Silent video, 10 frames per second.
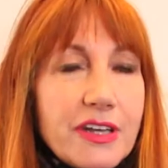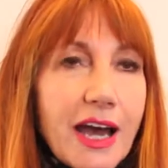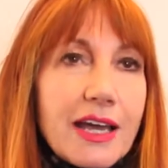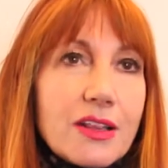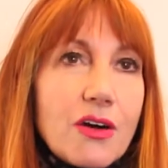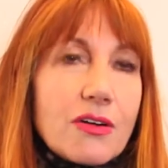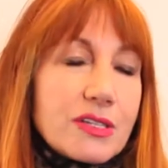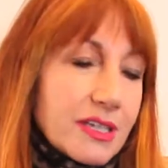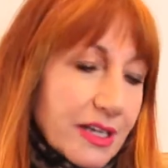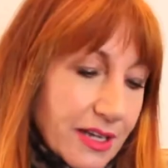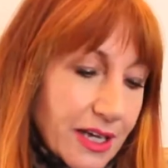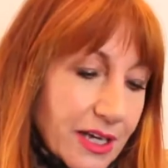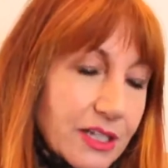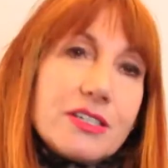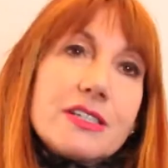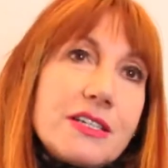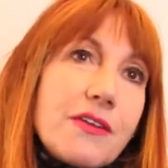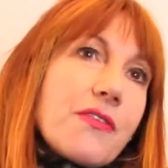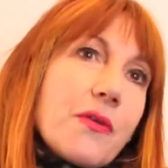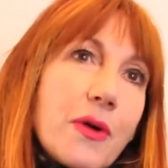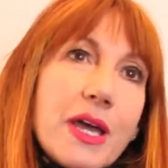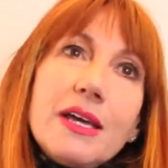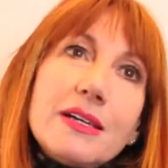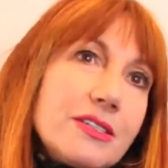dialogues and just different ways,